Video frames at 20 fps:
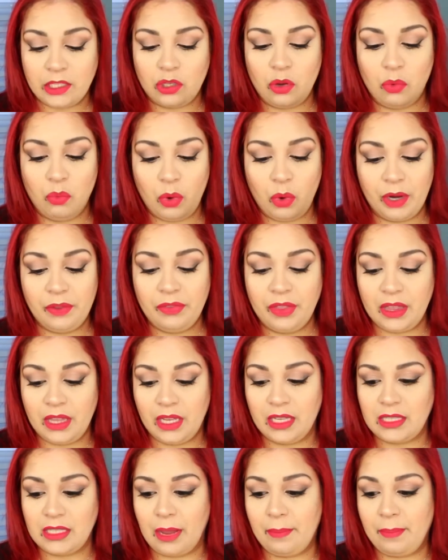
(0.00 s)
so one of the
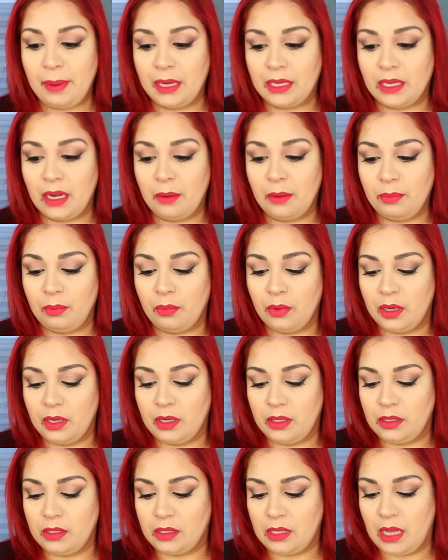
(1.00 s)
things I picked up
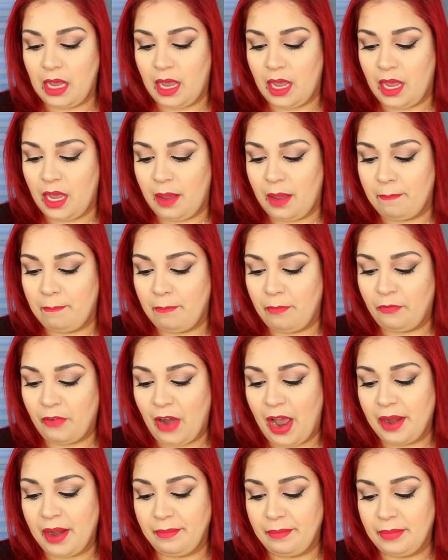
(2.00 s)
was a
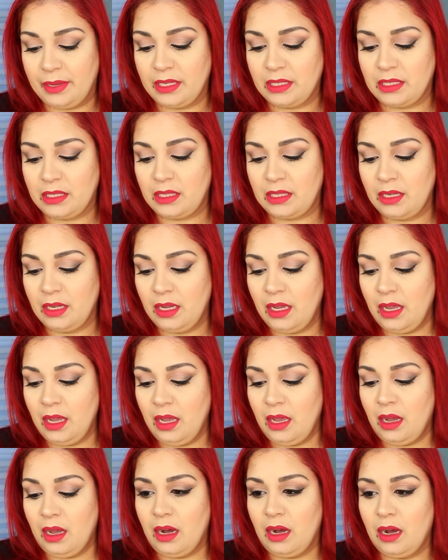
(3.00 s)
fine mist
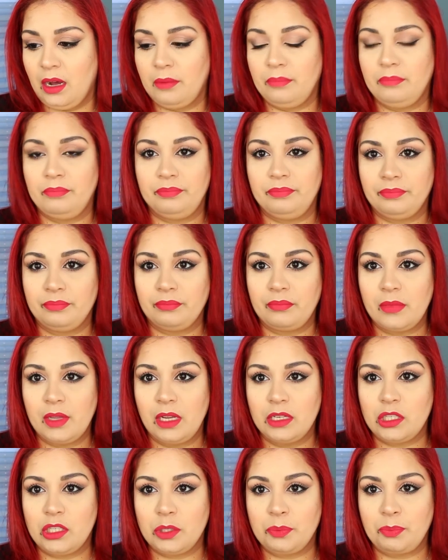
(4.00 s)

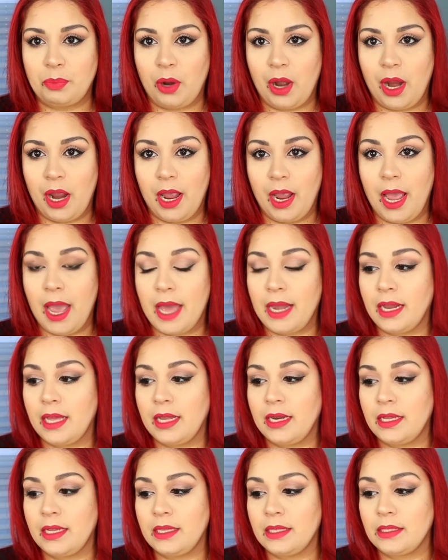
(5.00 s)
spray, and
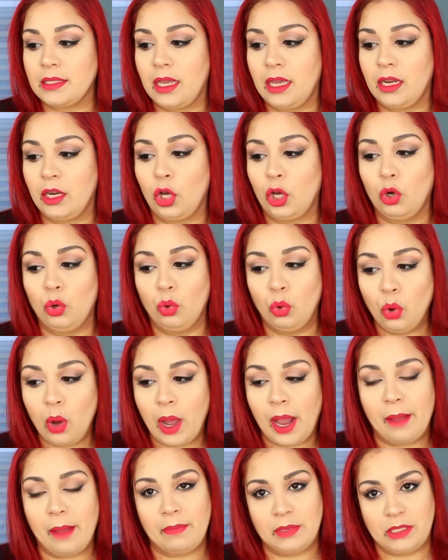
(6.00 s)
it is in Cool
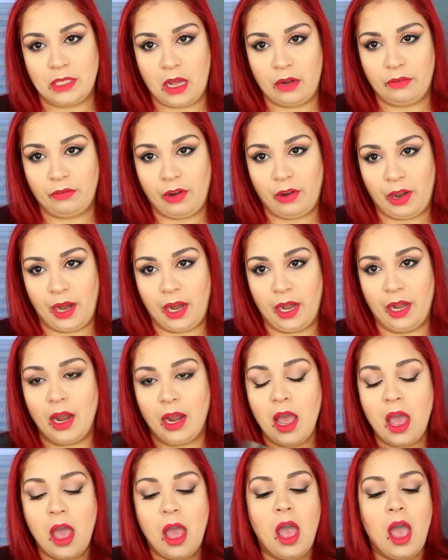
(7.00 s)
Amazon Rain.
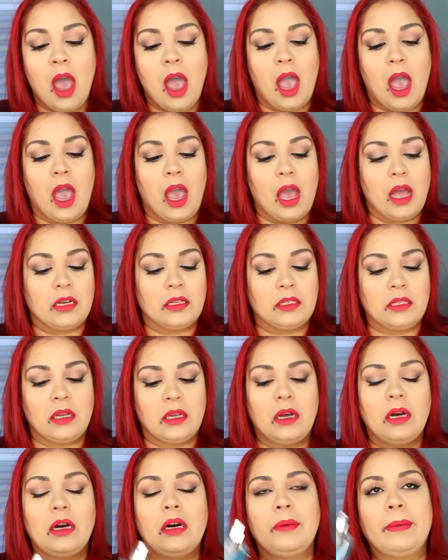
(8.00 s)
And
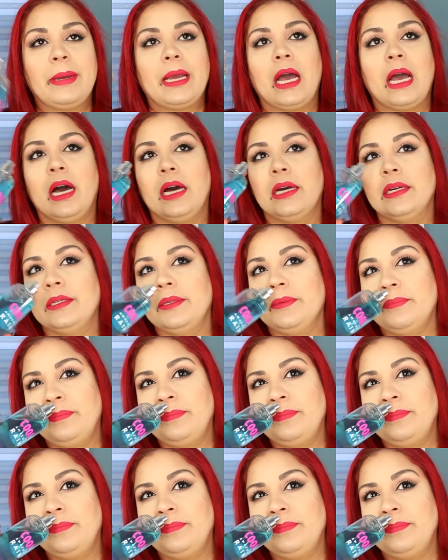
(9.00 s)
oh my God,